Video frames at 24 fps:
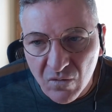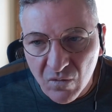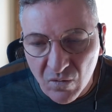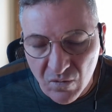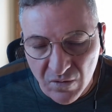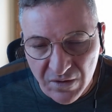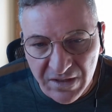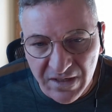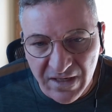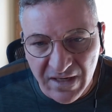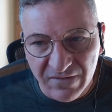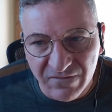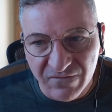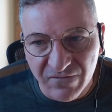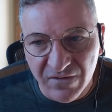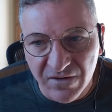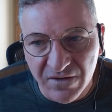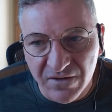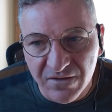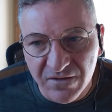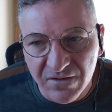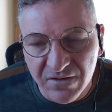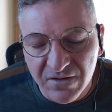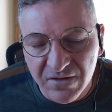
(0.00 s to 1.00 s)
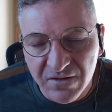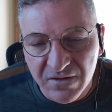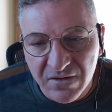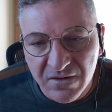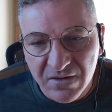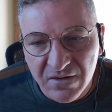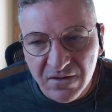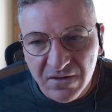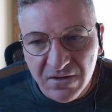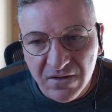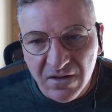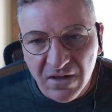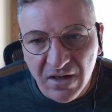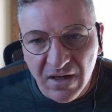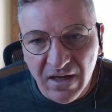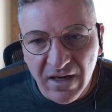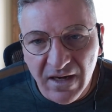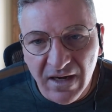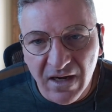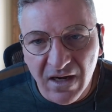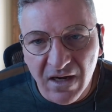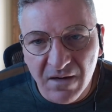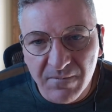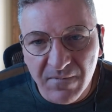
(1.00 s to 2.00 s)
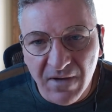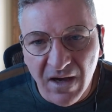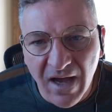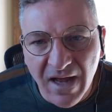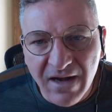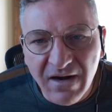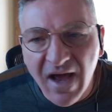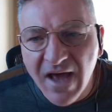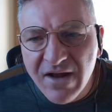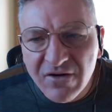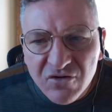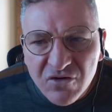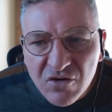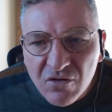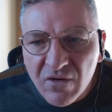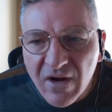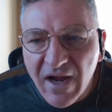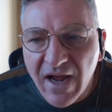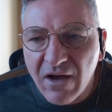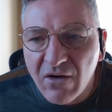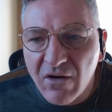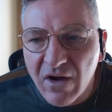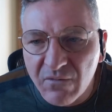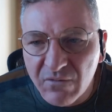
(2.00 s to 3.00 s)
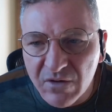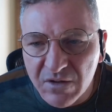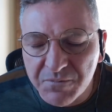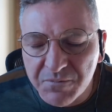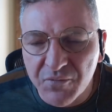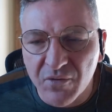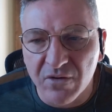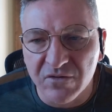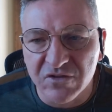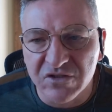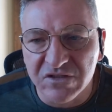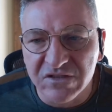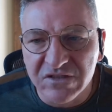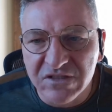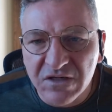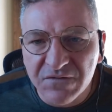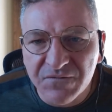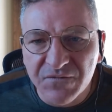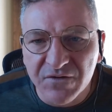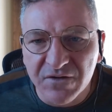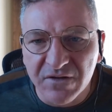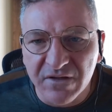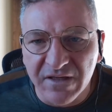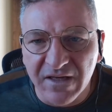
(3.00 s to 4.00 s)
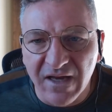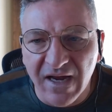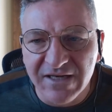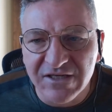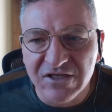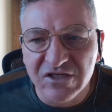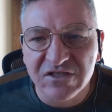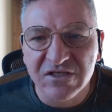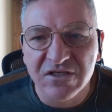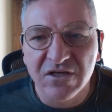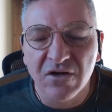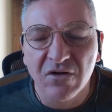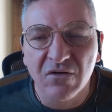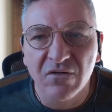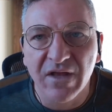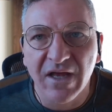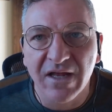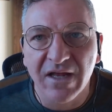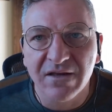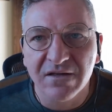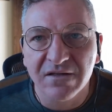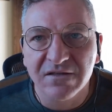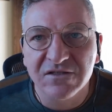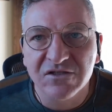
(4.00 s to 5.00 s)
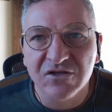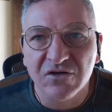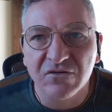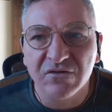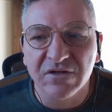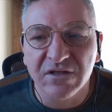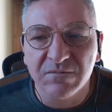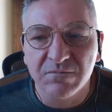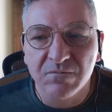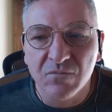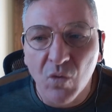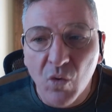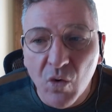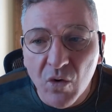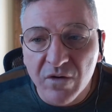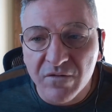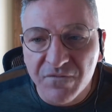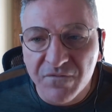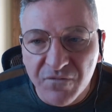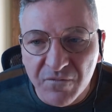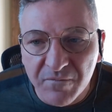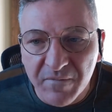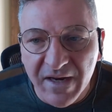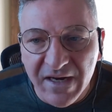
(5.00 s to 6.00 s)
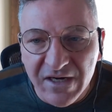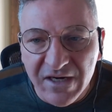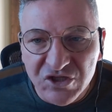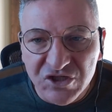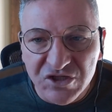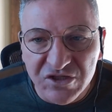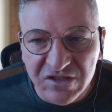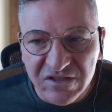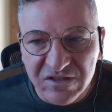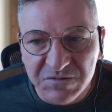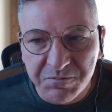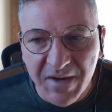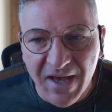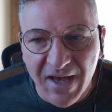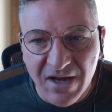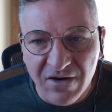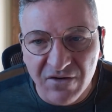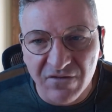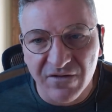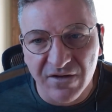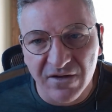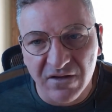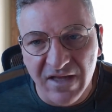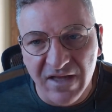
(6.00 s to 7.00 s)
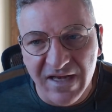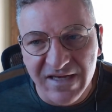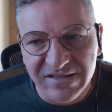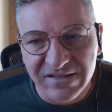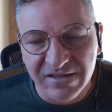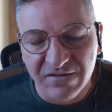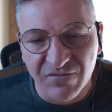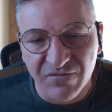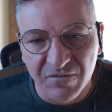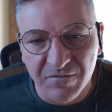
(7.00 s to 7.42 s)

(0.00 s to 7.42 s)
oriented. Um, I, I, don't know how I would approach it differently. I just know that certainly more information is better than less